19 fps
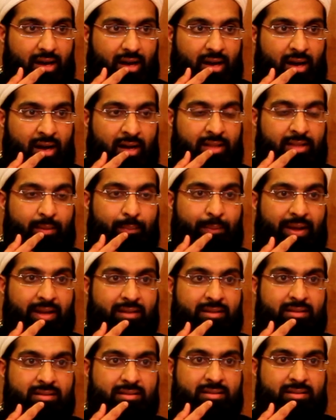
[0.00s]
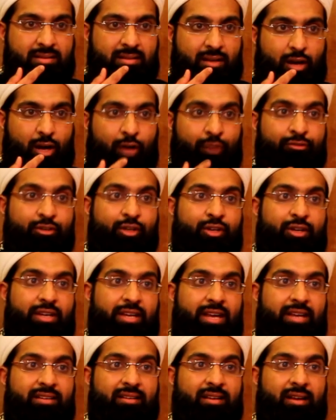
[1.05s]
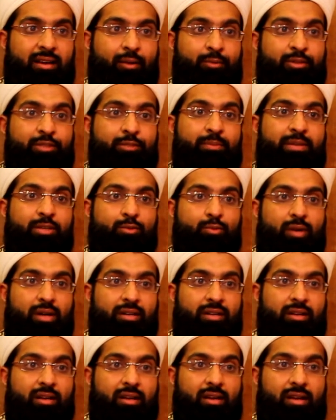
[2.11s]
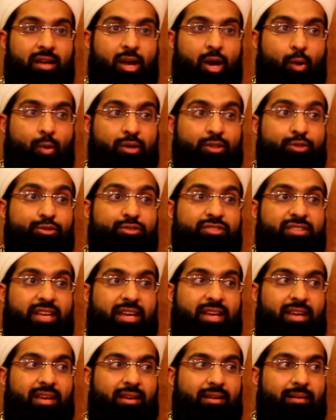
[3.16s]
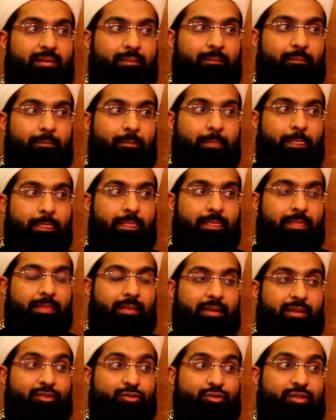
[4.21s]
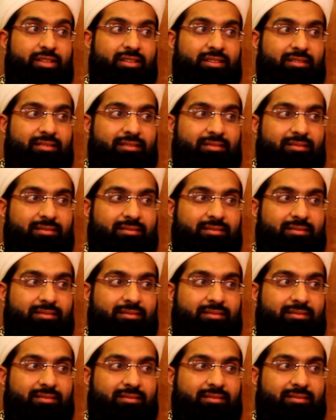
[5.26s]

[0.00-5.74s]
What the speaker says: are the pens of the Creator. Which means what? What you say is written.